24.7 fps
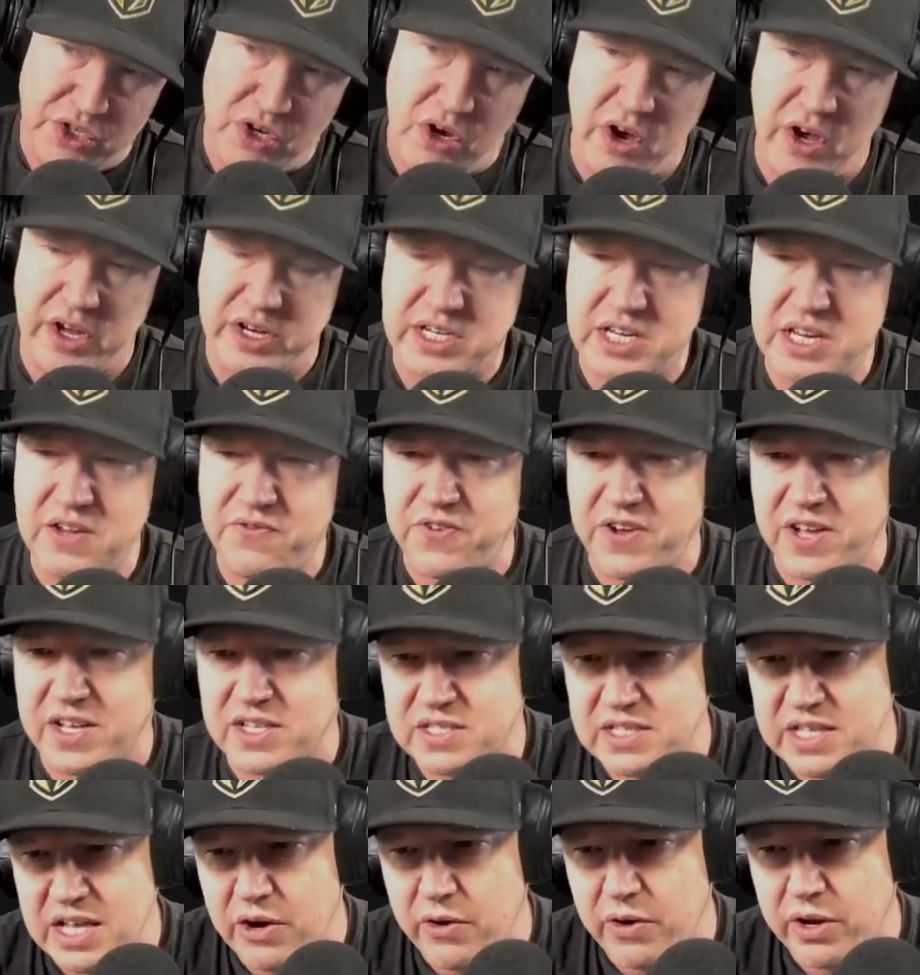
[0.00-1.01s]
on
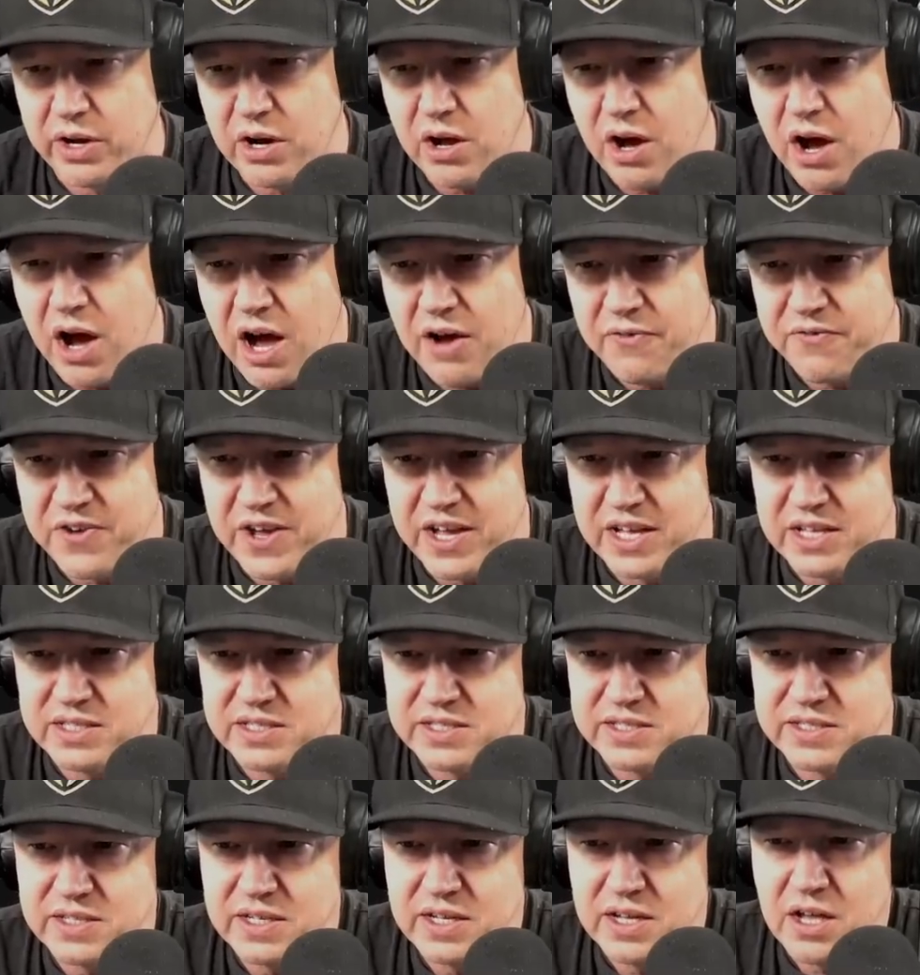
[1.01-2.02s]
defense. Now on
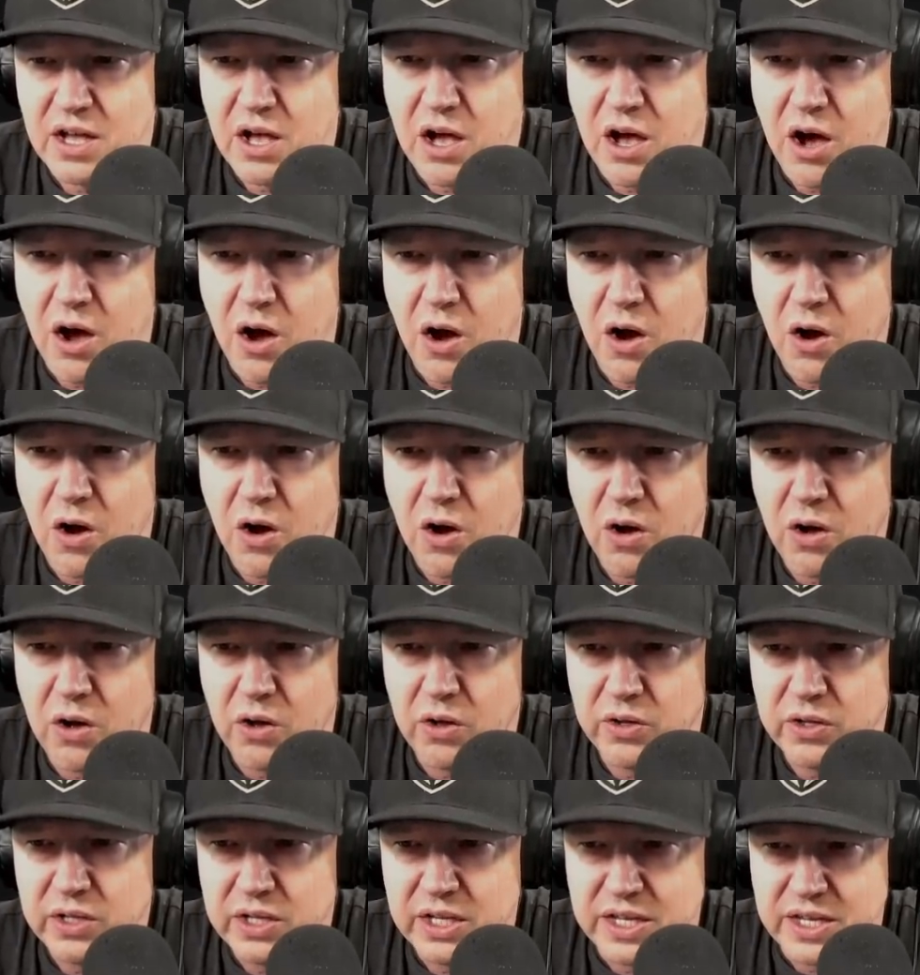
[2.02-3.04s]
offense,
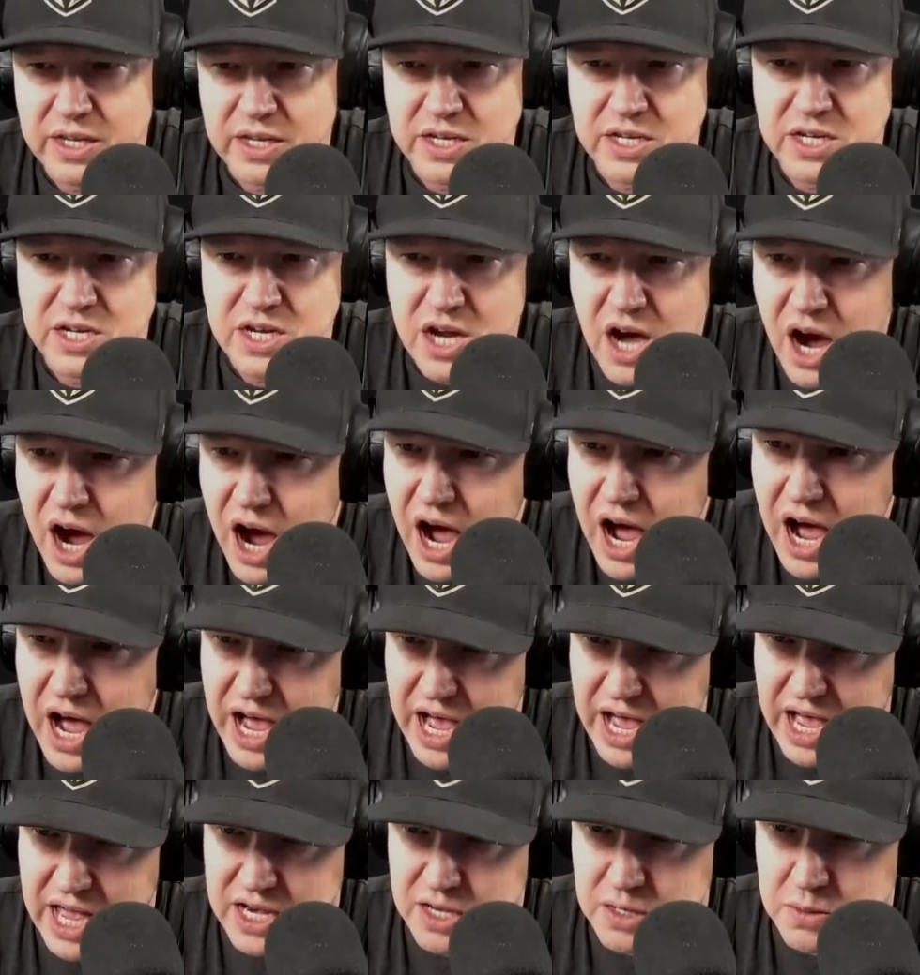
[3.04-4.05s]
all
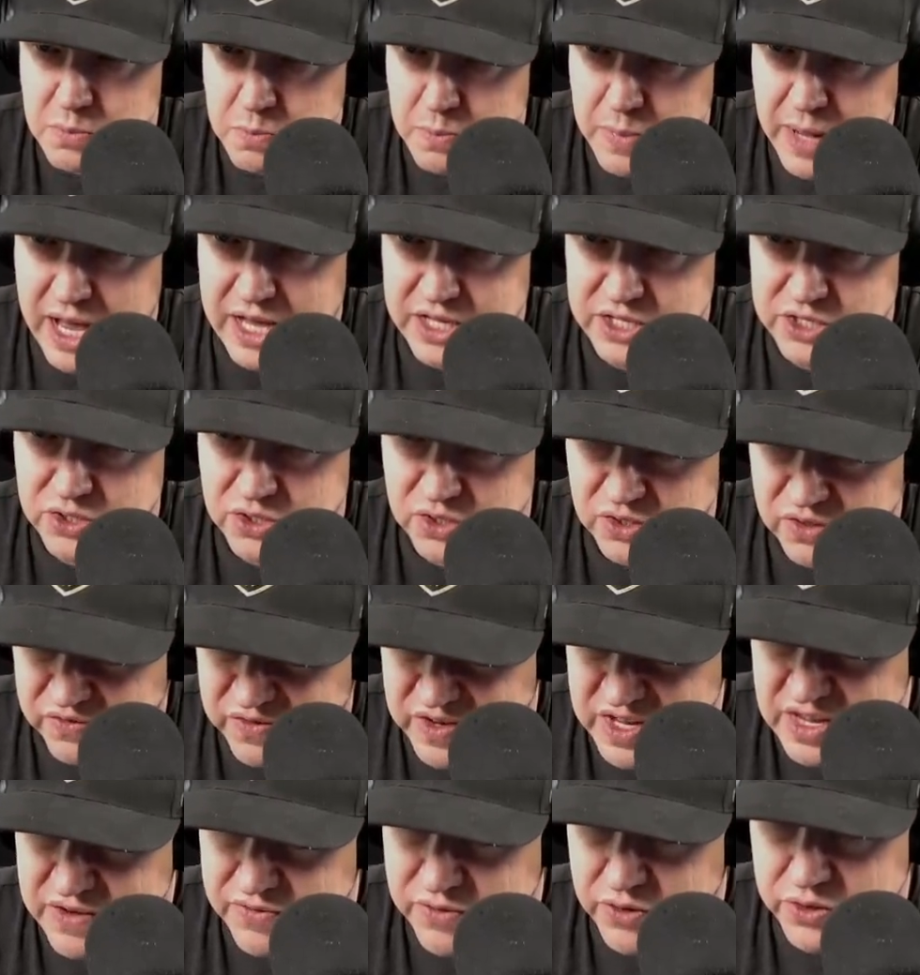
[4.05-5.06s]
non Master of
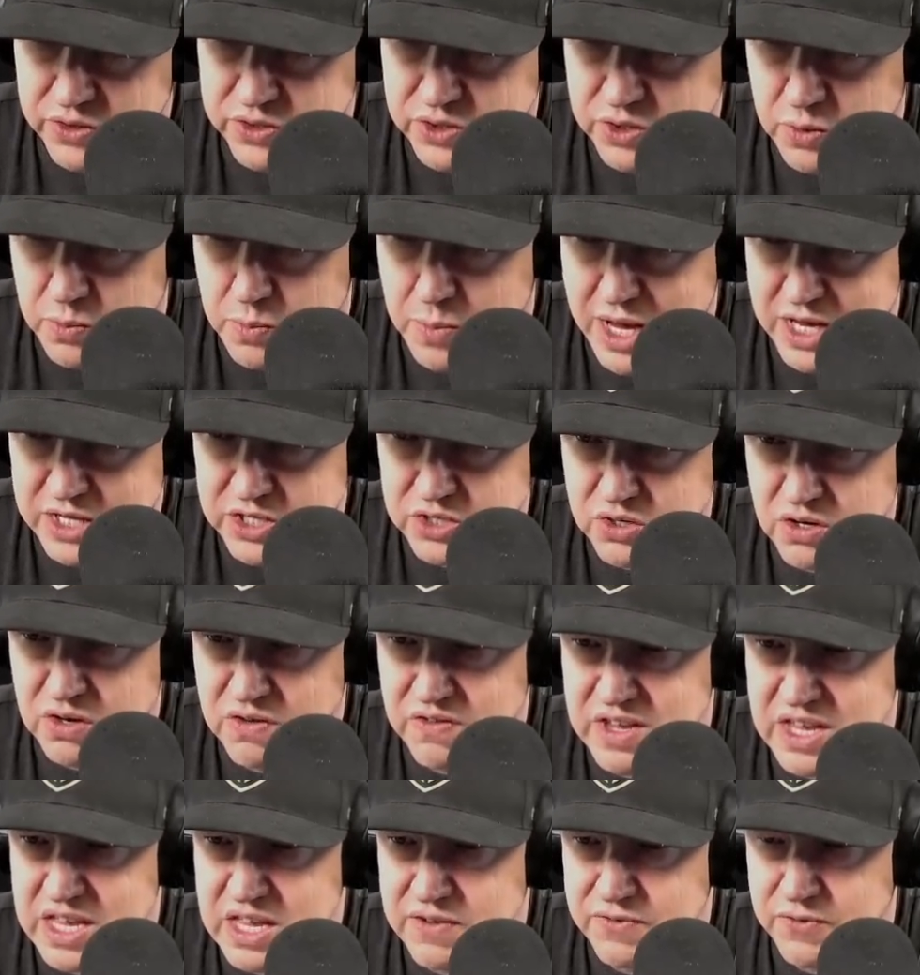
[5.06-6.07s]
Evil. So Master
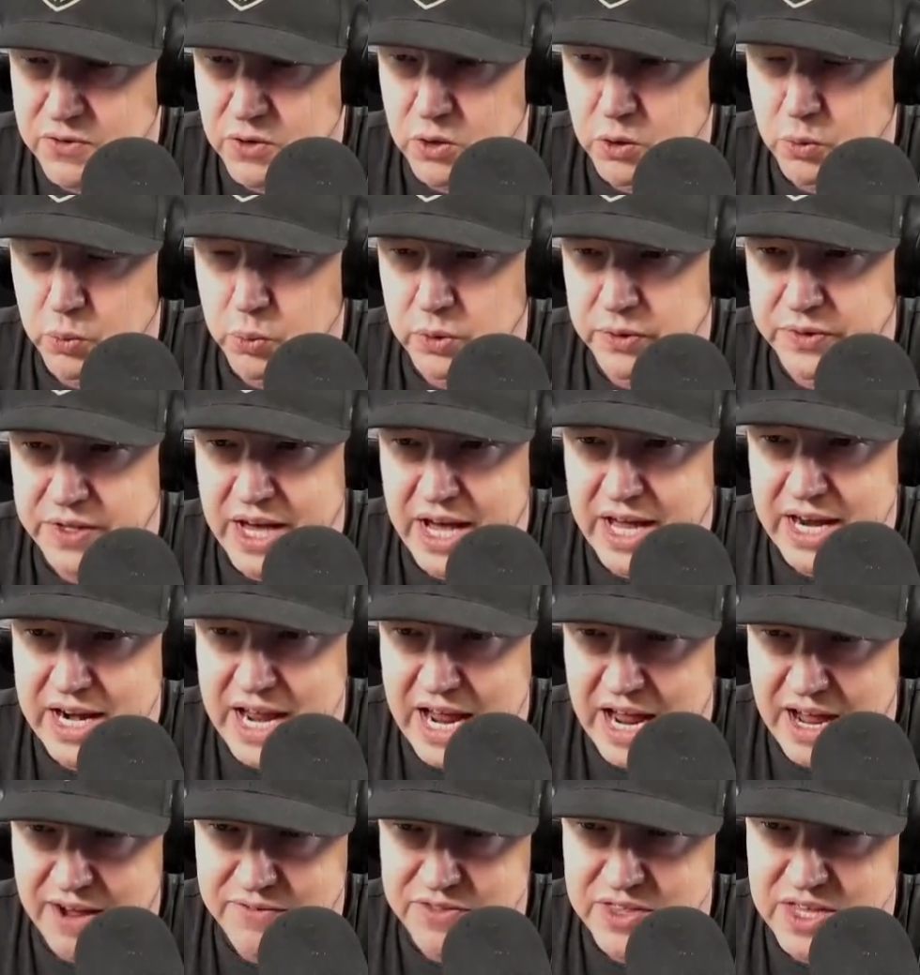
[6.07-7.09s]
of Evil will not
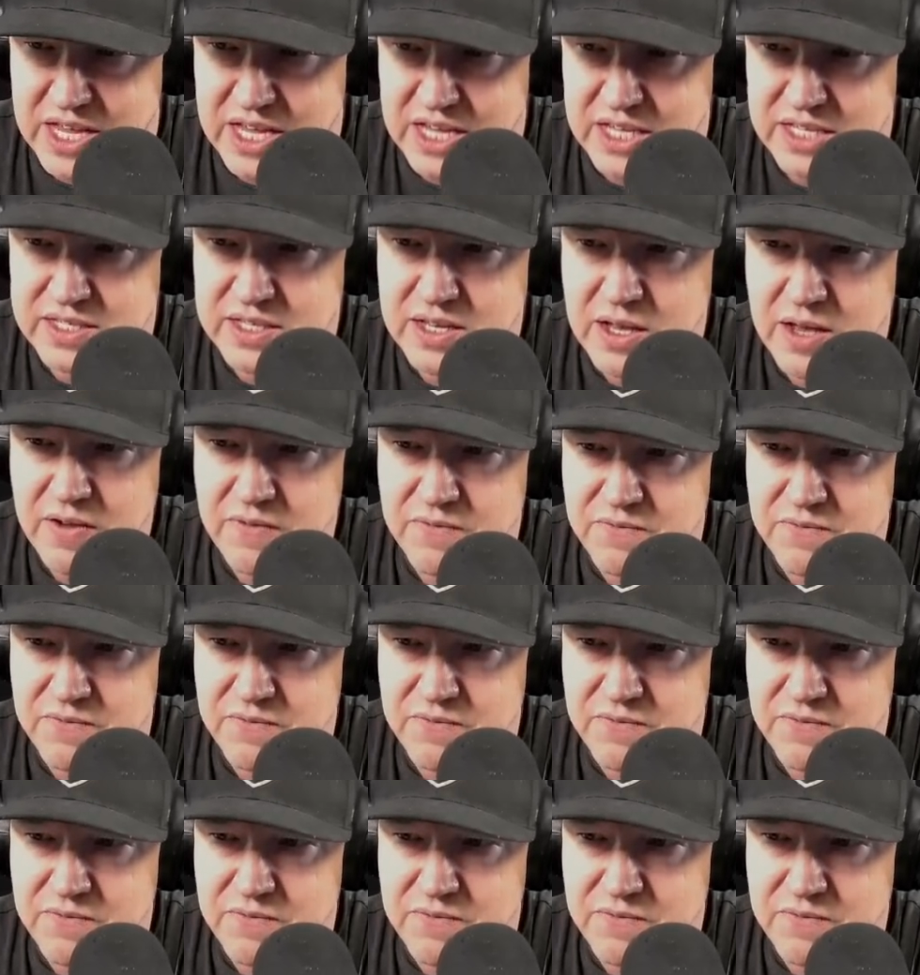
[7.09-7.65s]
have these.